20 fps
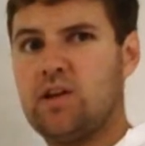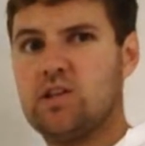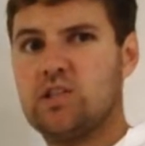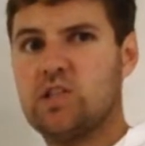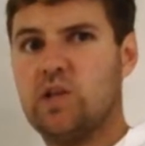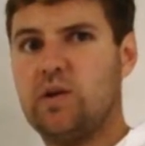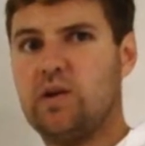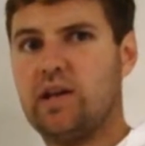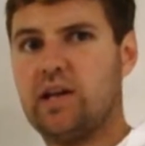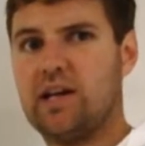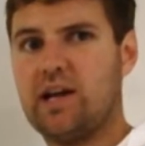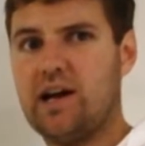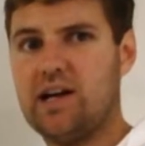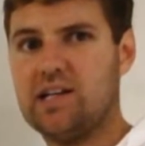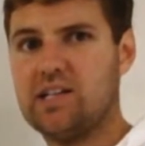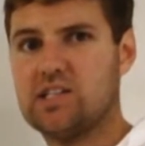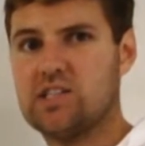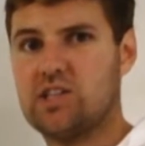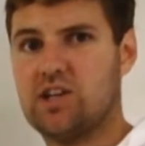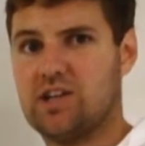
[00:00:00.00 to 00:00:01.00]
So you can
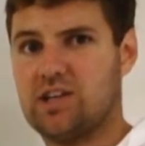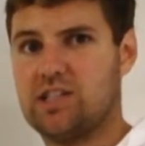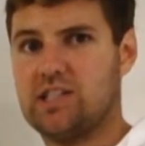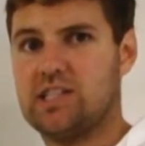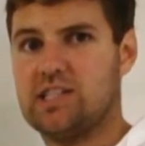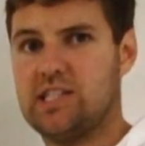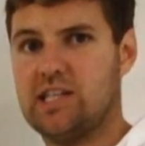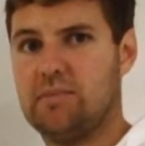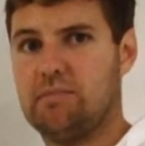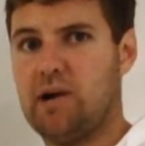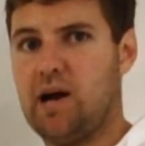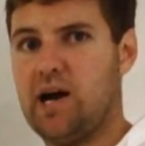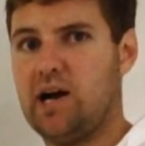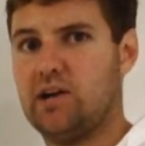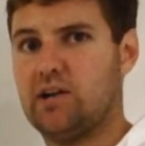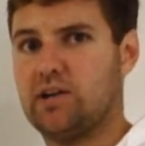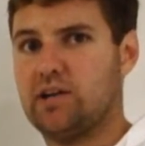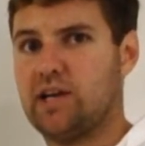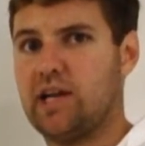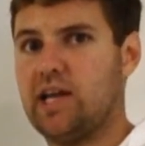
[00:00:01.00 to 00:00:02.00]
kind of start to see a
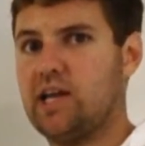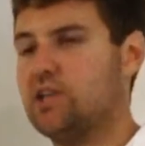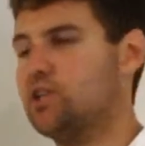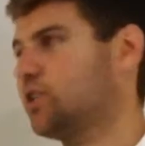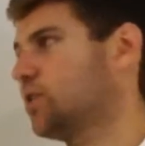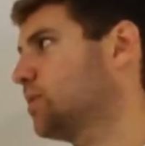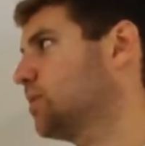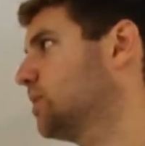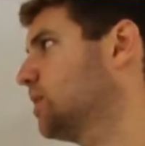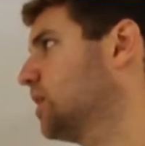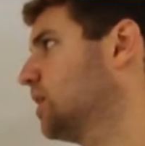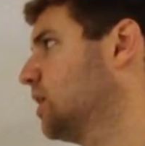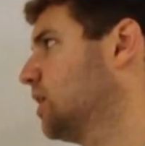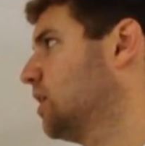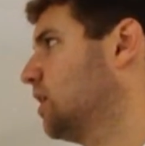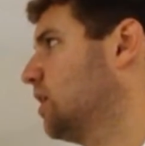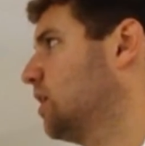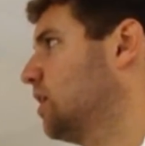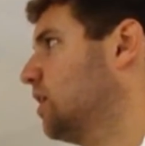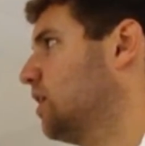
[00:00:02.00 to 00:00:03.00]
pattern, can't you?
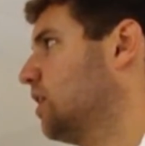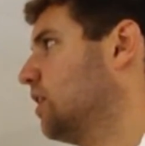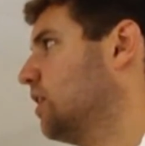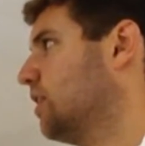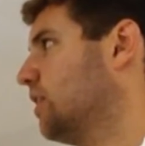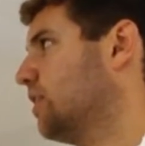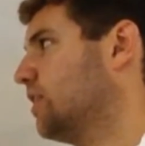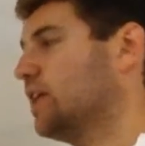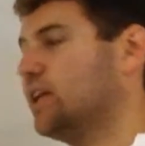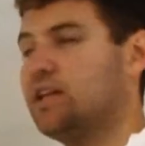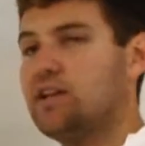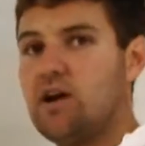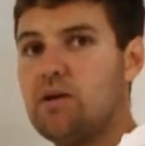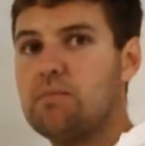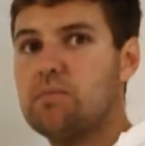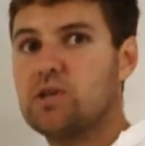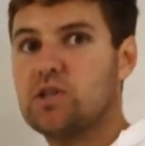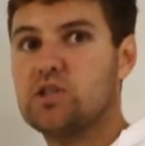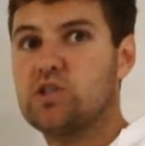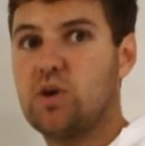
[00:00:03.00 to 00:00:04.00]
The
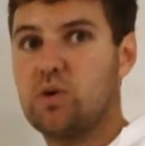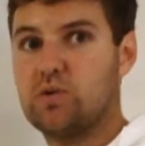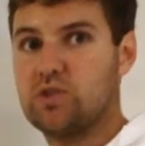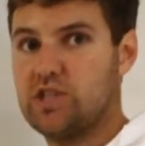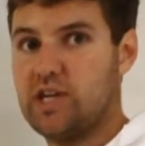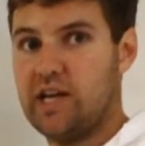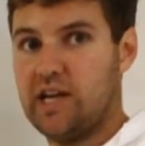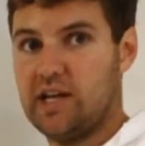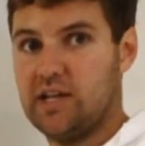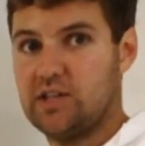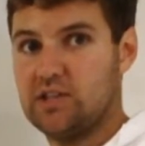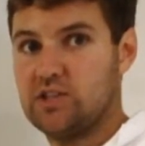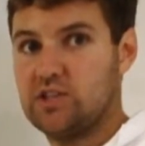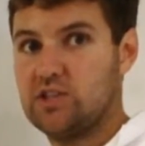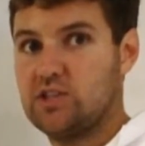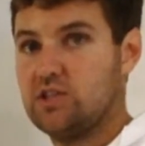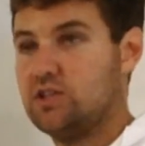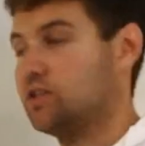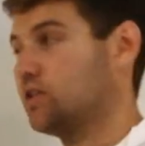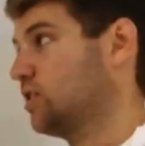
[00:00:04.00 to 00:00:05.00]
numbers don't
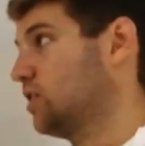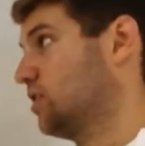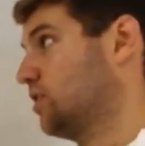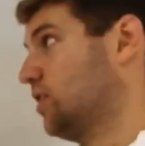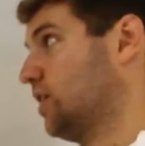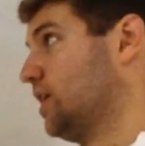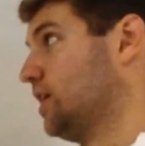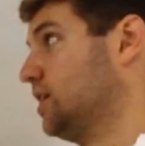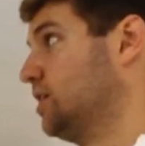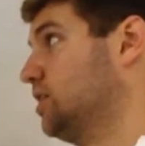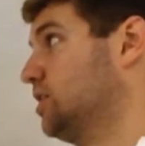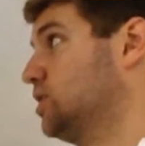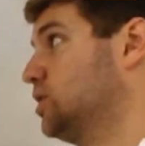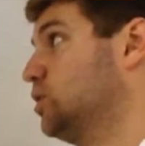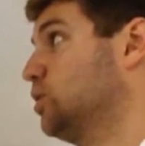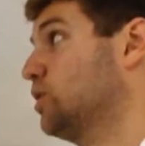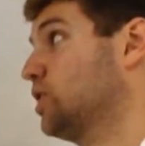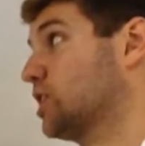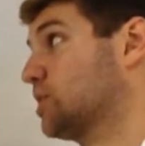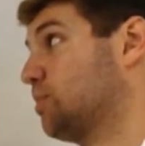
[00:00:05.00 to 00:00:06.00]
change, right?
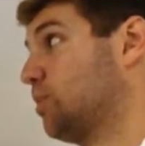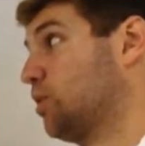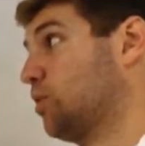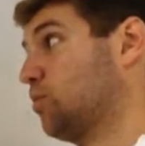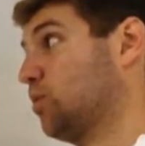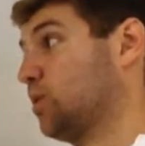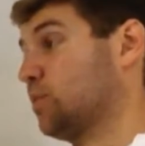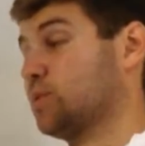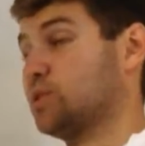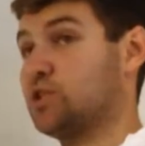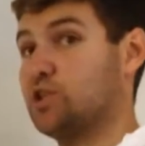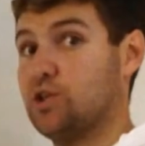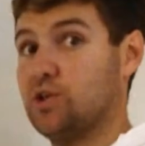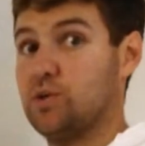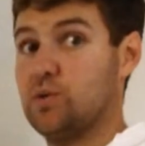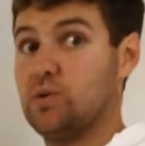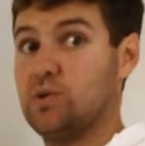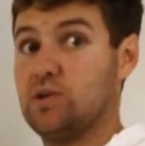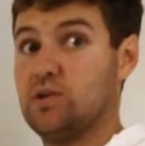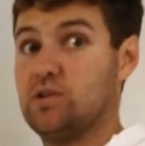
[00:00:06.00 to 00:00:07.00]
2 to the exponent 1 was
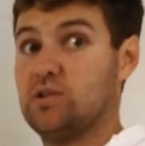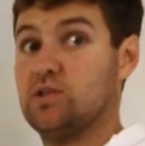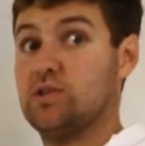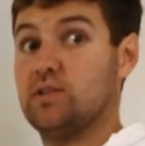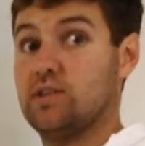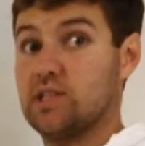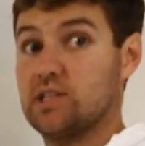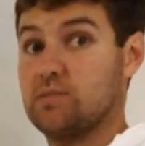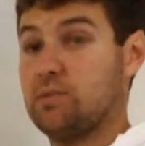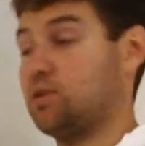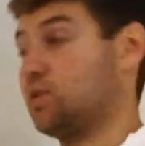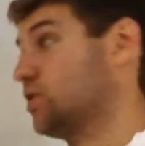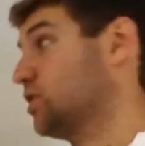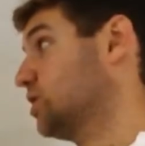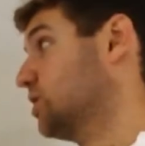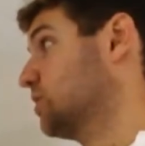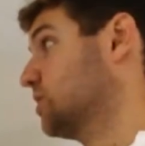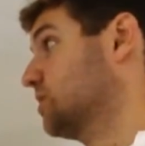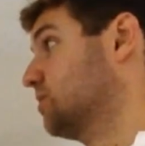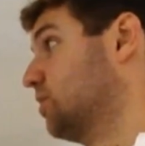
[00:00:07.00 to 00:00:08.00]
2, 2 to the exponent
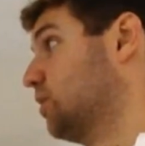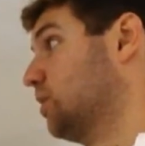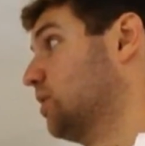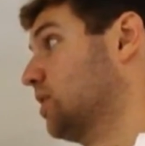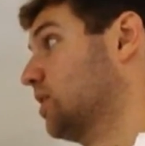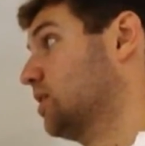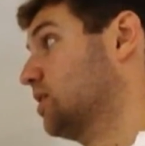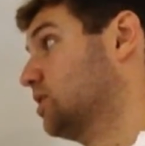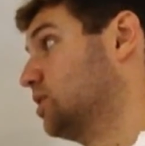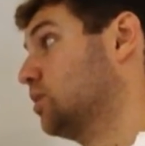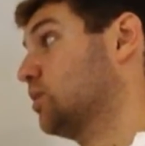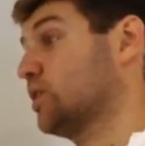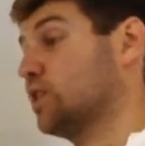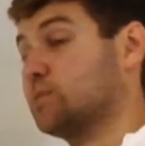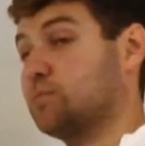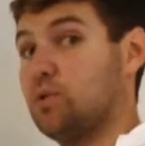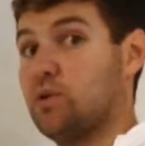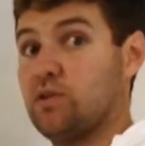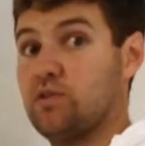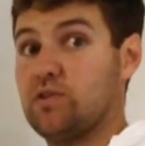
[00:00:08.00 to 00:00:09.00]
2 was 4, 2 to the
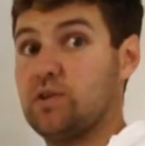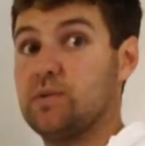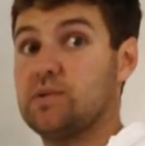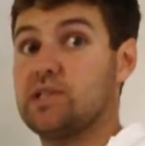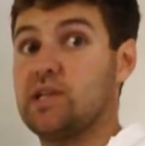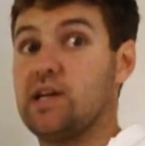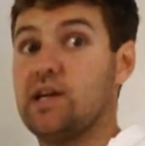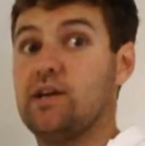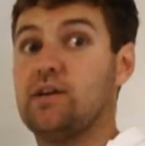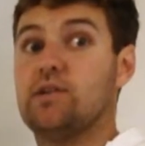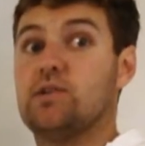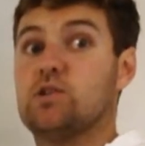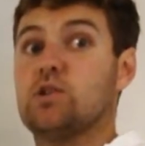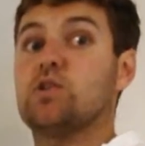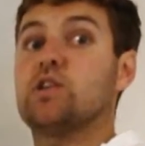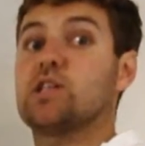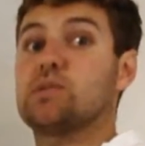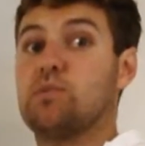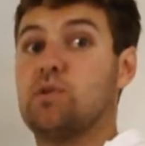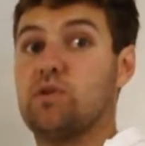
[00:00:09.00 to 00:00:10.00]
exponent 3 was 8,
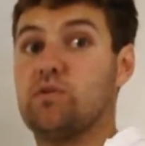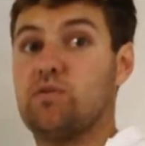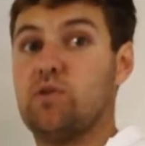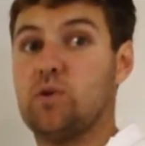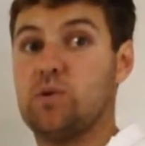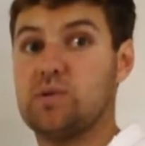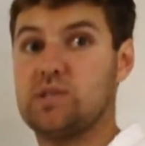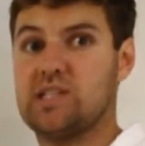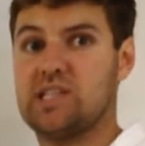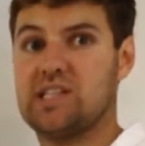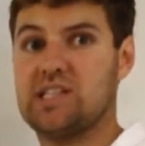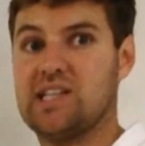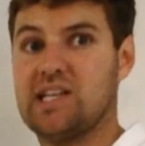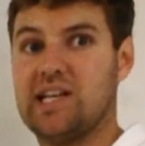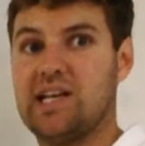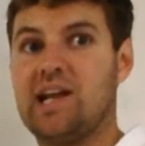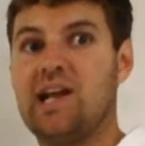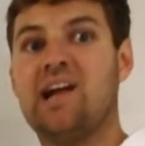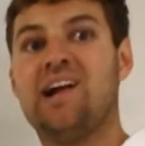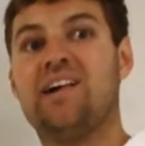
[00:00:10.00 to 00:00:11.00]
2 to the exponent 4 was
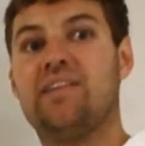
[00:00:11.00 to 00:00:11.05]
16.